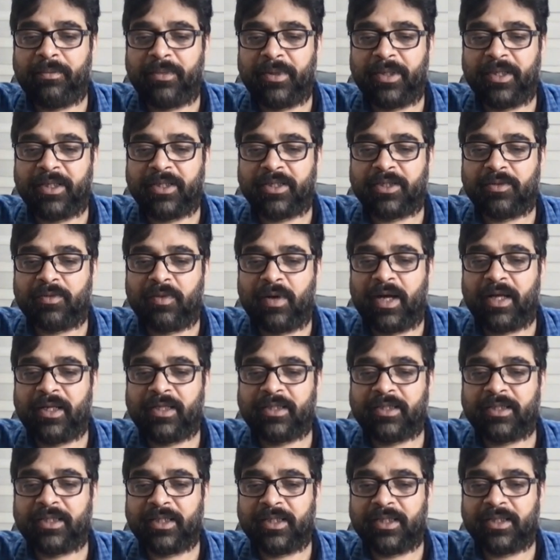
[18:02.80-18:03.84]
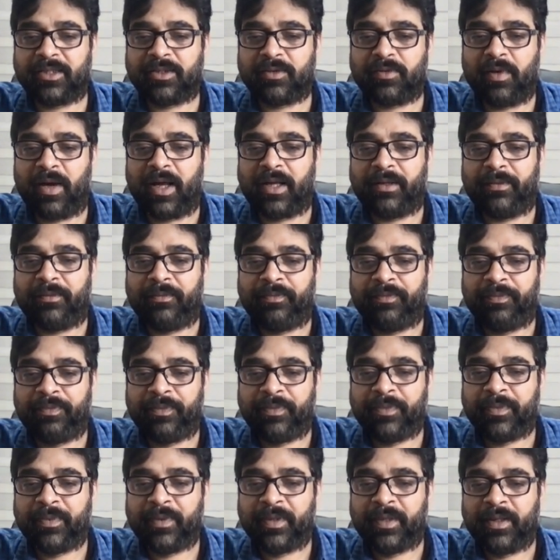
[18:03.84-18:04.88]
B square, C square.
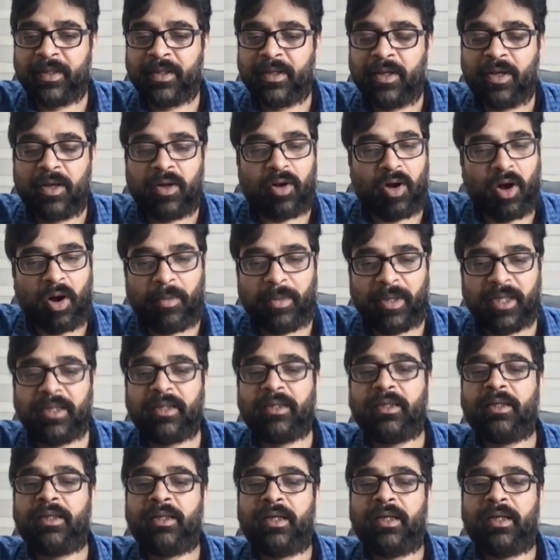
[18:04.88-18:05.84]
Common